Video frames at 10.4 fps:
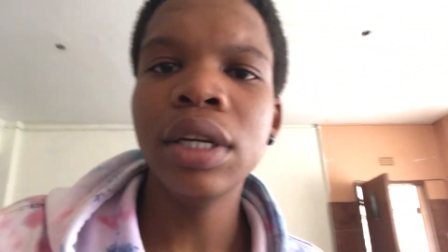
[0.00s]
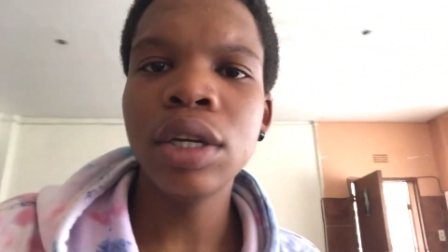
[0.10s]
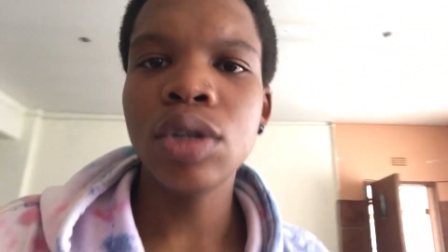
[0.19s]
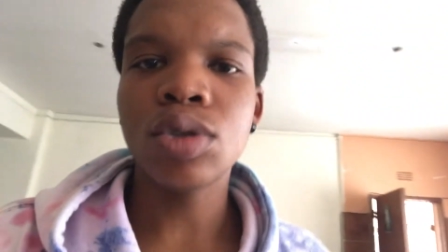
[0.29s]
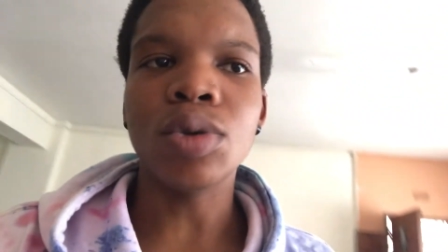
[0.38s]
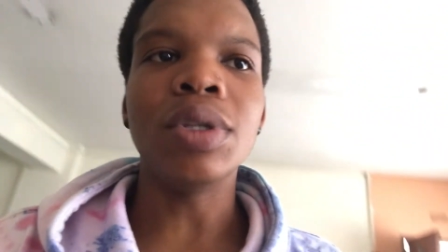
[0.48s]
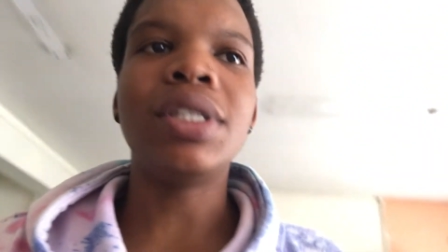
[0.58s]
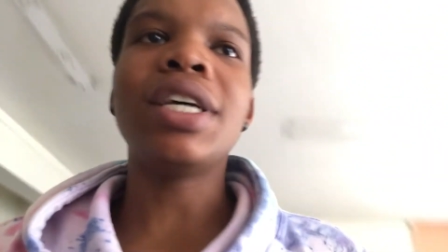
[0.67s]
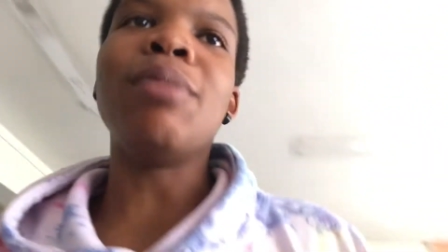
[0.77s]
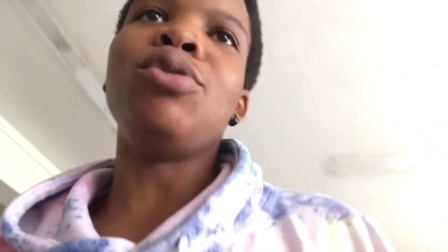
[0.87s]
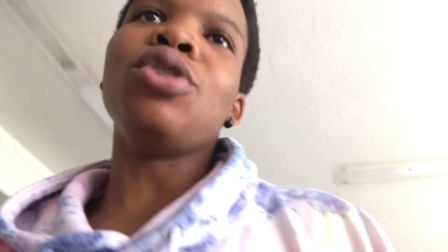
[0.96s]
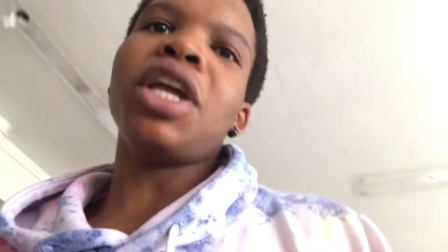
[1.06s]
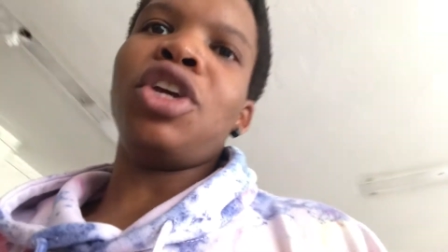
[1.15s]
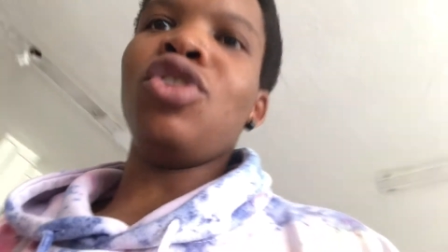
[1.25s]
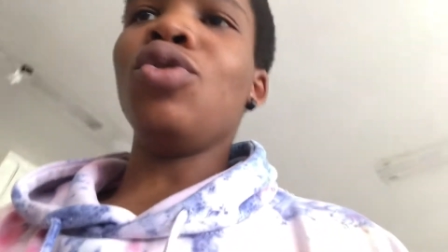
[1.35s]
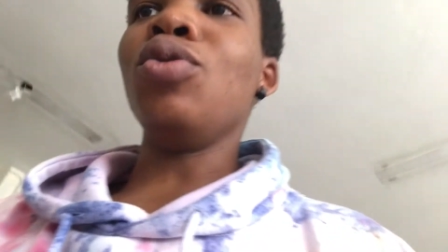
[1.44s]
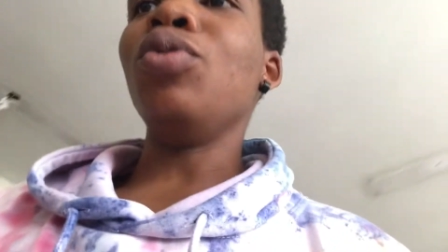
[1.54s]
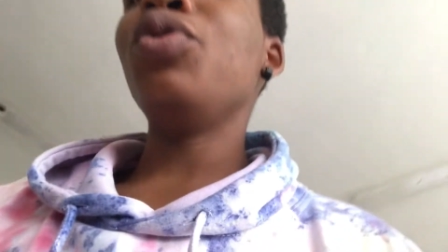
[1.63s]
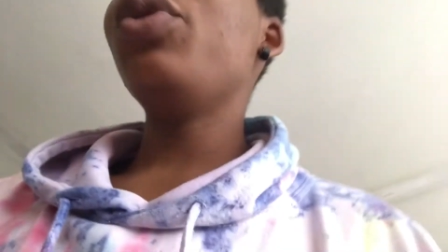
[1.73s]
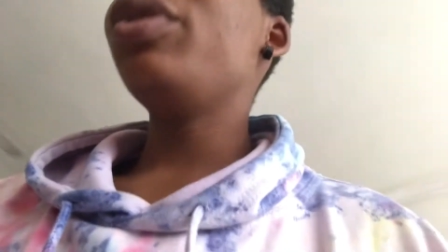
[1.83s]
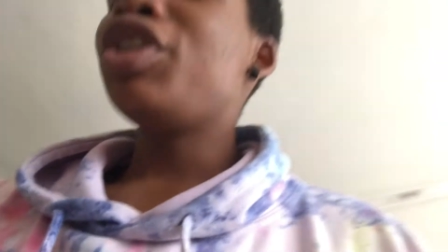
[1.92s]
So it's time to, like, you know,
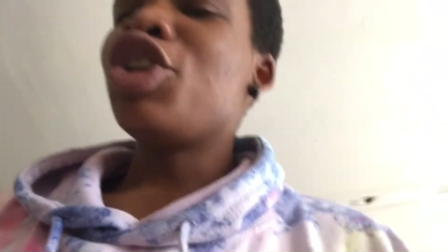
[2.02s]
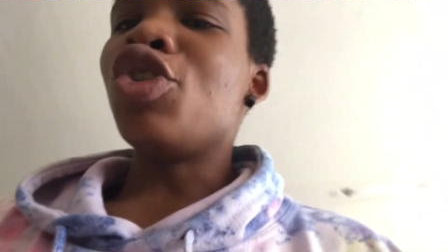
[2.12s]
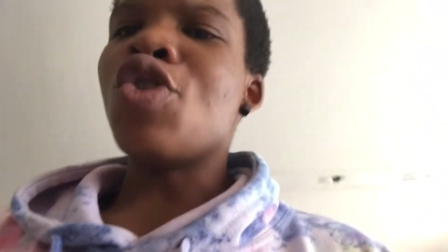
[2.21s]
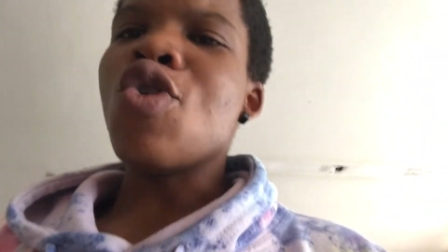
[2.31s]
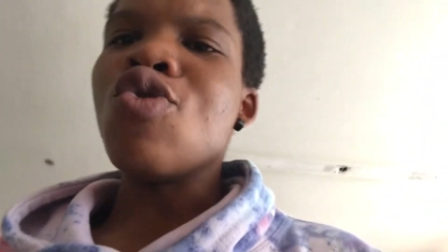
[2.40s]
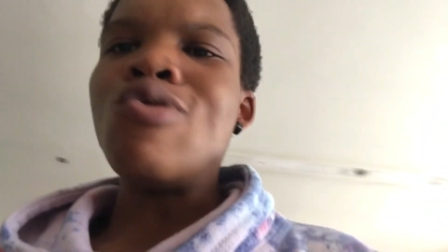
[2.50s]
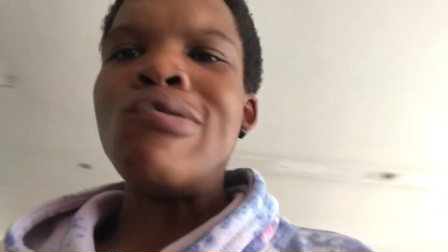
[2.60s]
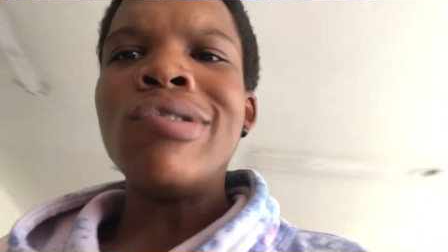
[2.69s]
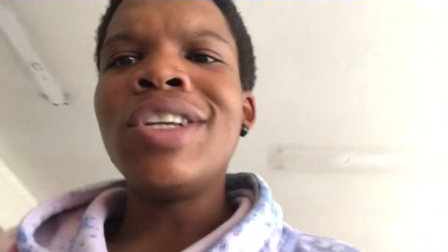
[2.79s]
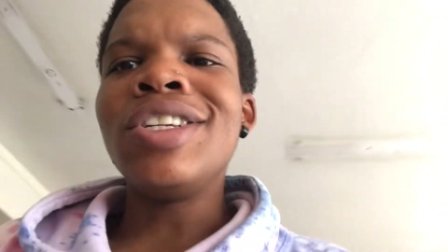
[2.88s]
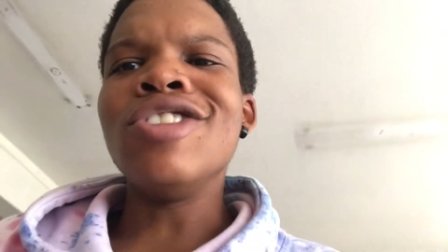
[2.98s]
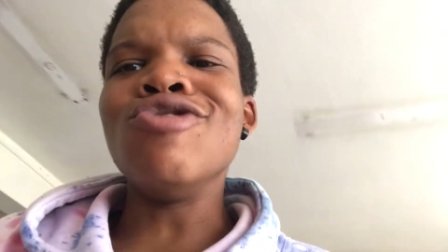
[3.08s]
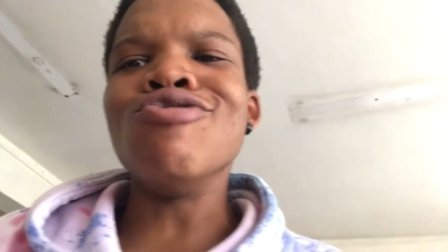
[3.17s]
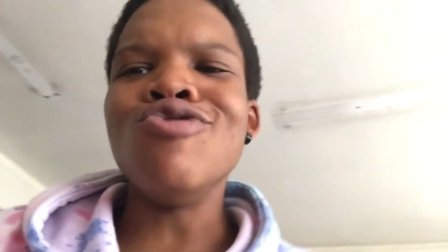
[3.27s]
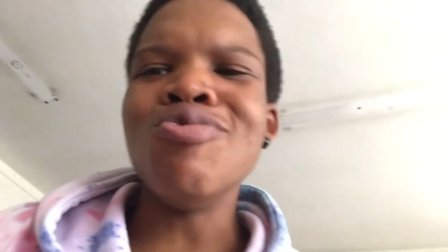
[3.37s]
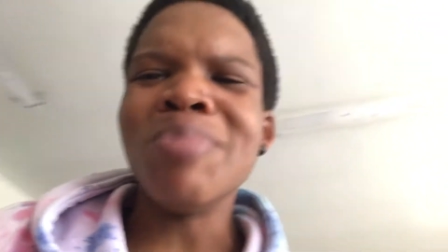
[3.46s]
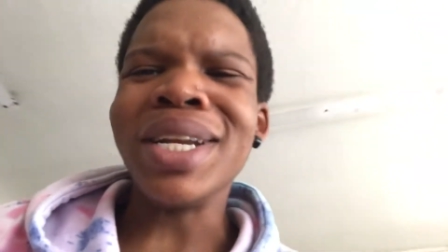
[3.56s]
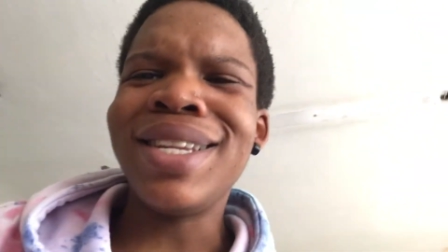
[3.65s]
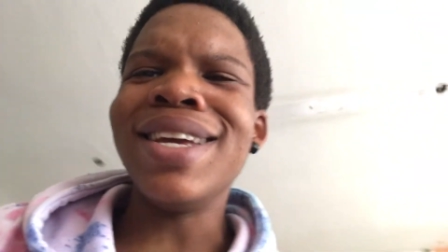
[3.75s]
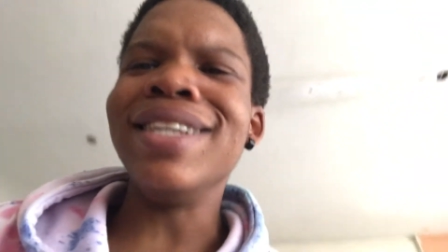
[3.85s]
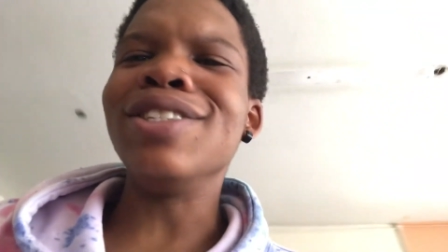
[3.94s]
go, you know, do my
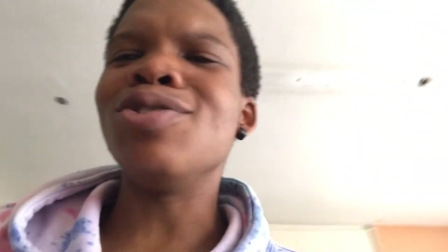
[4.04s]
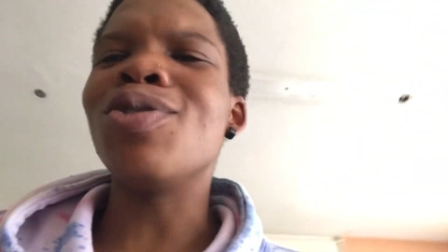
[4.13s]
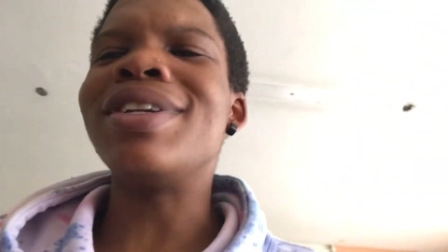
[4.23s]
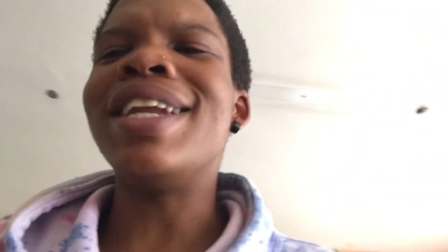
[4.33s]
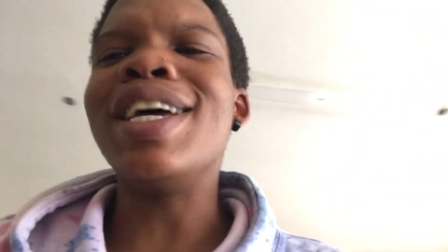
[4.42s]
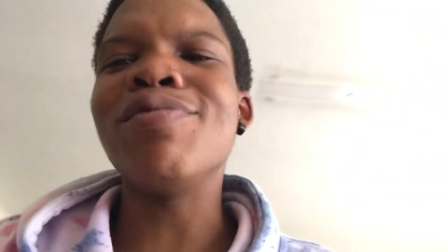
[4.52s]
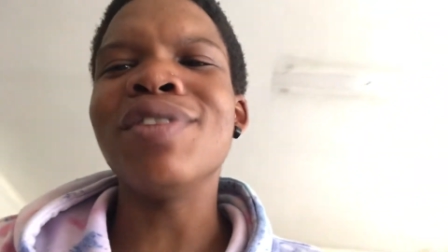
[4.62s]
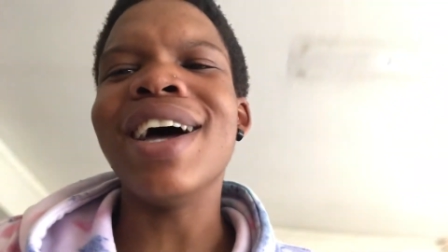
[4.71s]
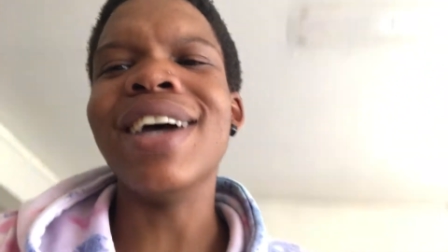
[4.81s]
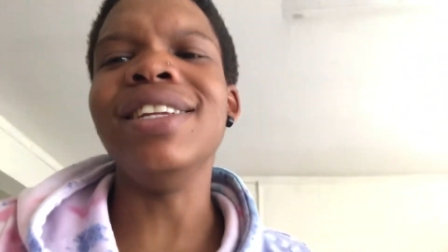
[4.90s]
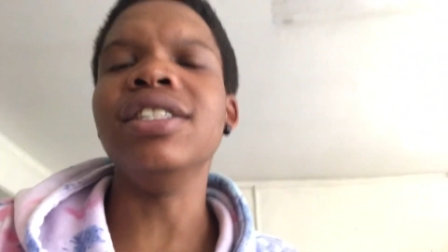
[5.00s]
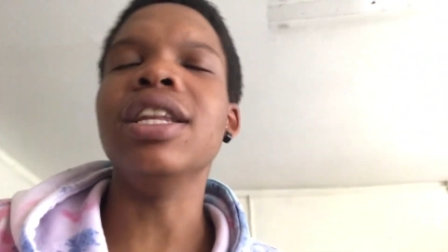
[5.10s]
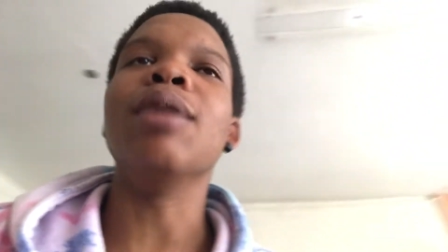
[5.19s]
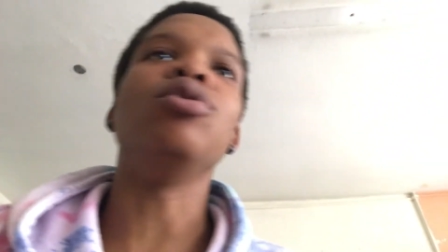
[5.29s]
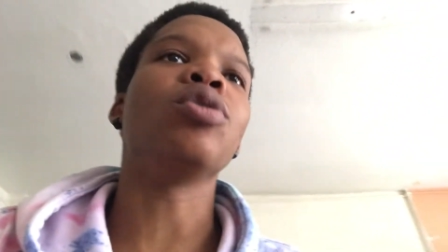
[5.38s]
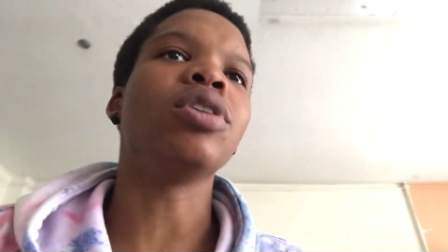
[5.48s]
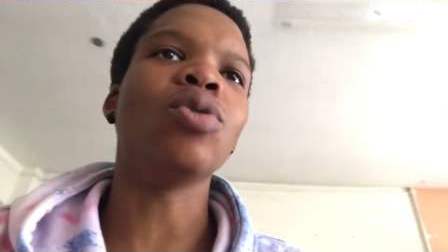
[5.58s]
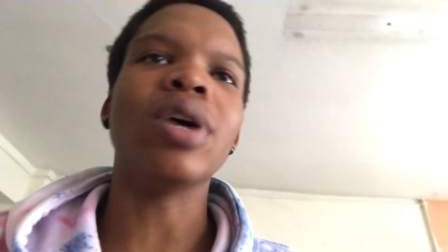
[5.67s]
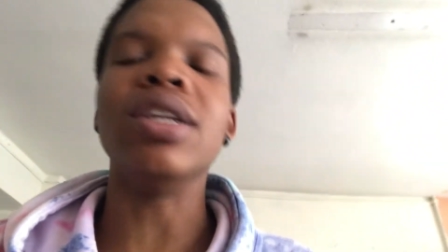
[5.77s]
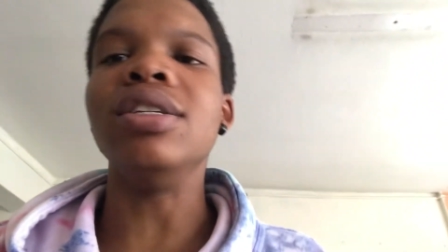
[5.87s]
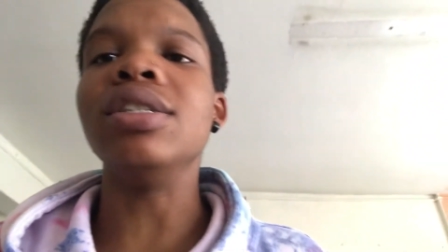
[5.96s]
things. Look nice for the honeys. Nah, I'm joking. No
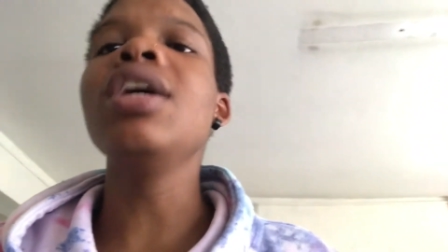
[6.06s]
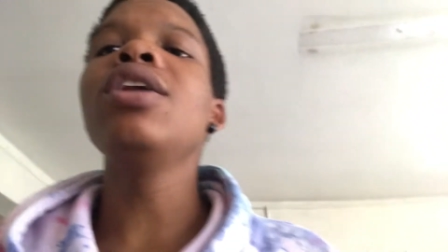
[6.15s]
honeys.